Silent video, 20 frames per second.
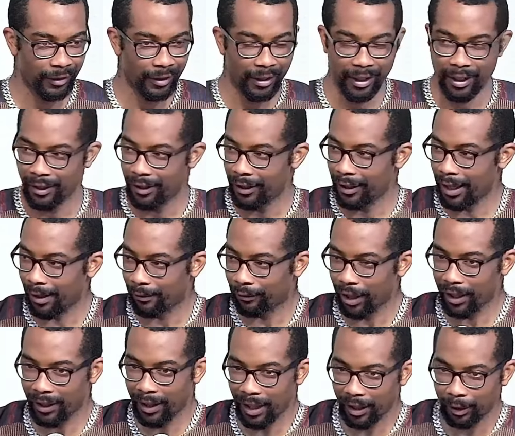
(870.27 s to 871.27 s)
Yeah, I'm right there
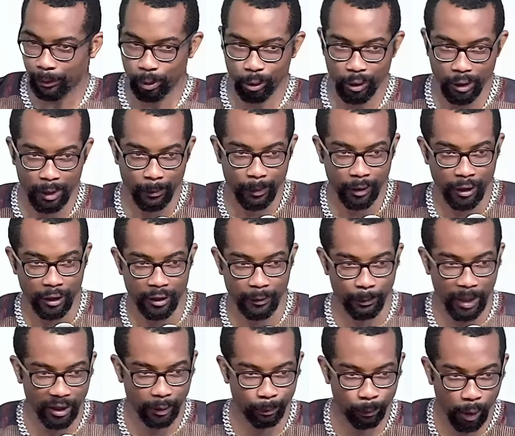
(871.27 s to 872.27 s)
at the pole, I'm, it's about to
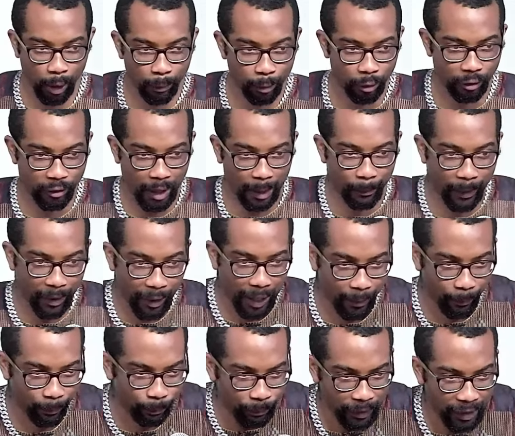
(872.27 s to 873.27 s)
bubble, it's, I'm, I'm,
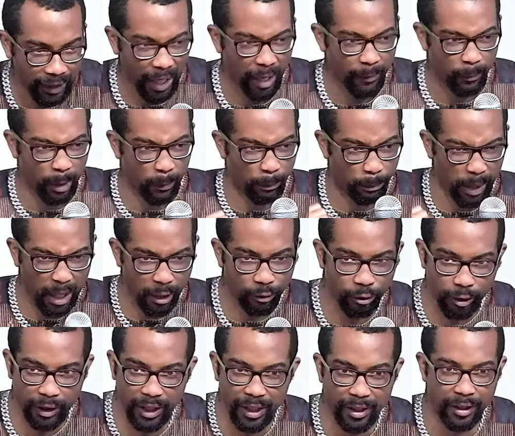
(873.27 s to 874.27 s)
I'm about to
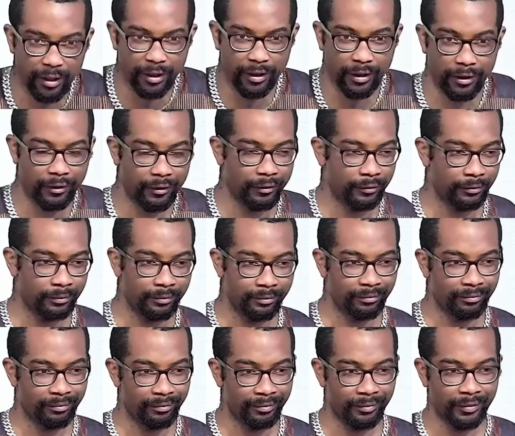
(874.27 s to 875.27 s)
get it.
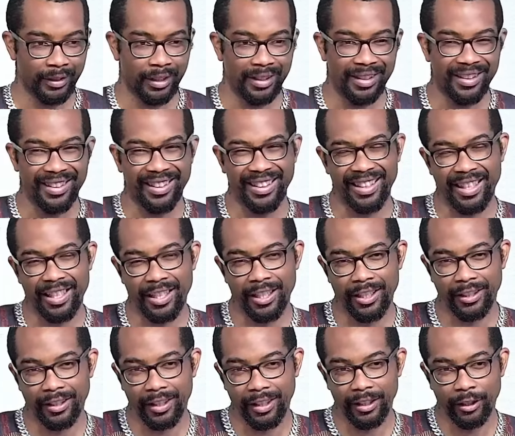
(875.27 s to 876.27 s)
Yeah,
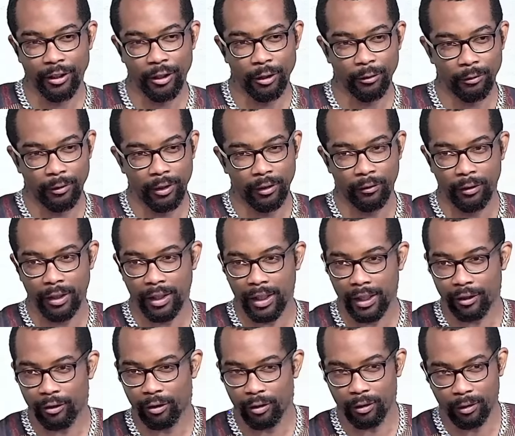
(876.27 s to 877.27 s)
thank you, we, we like
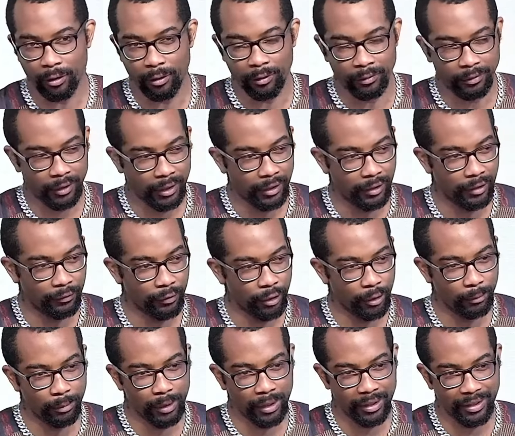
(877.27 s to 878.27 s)
your interview,
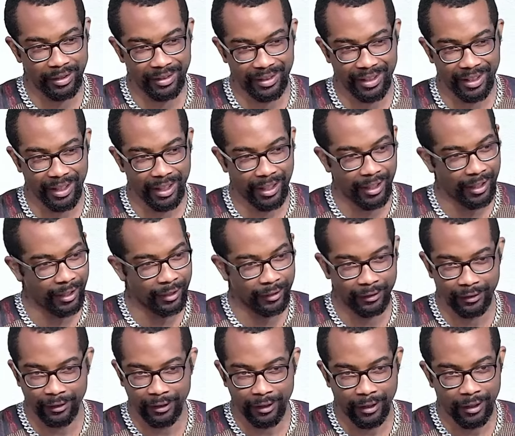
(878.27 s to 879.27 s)
but yeah,
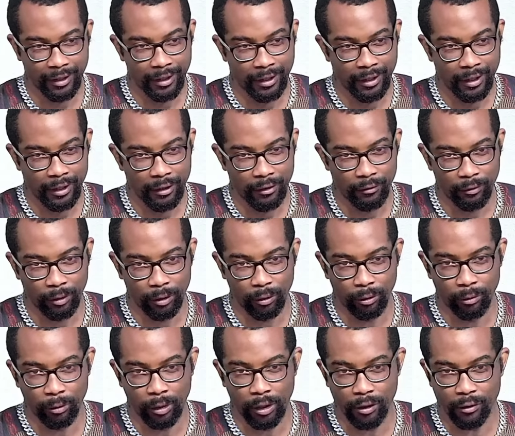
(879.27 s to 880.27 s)
we, we're
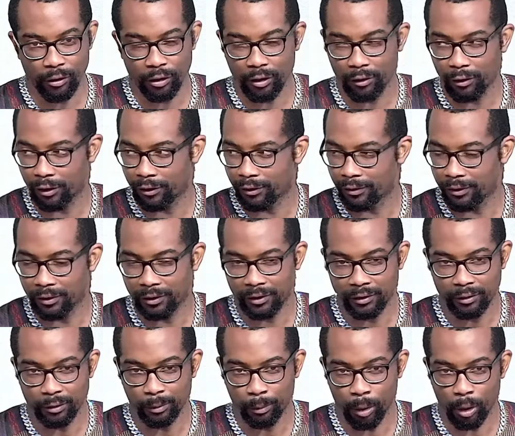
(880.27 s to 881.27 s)
going with someone
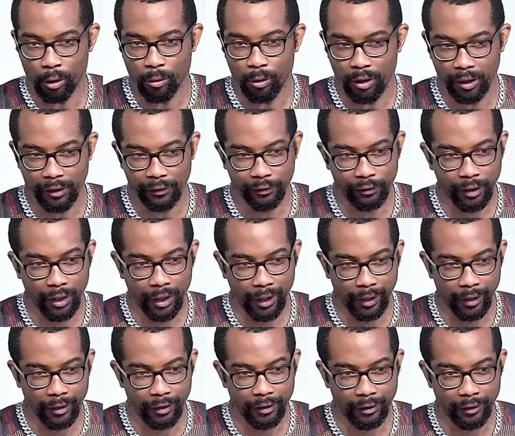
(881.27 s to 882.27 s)
more qualified,
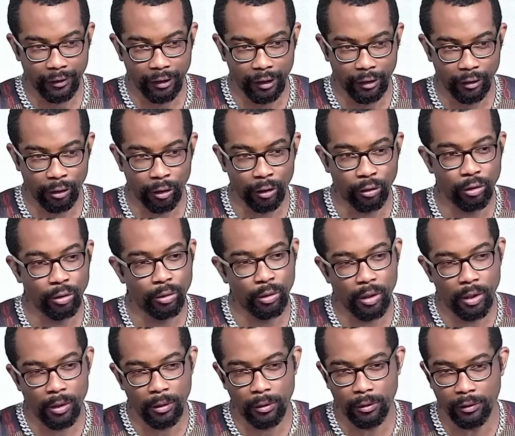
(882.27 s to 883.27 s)
you're, you're too
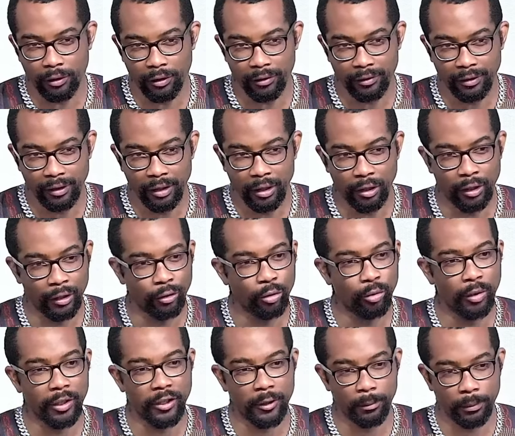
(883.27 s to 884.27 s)
old, you're too
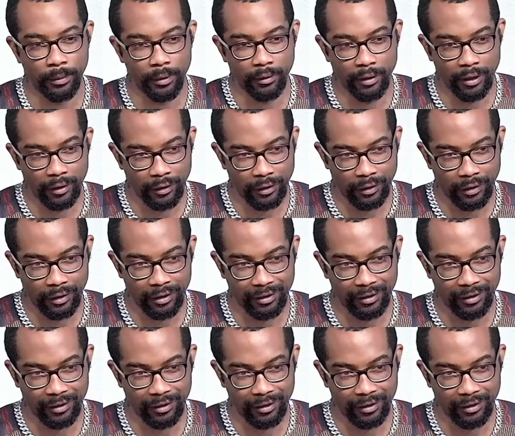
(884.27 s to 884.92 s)
experienced.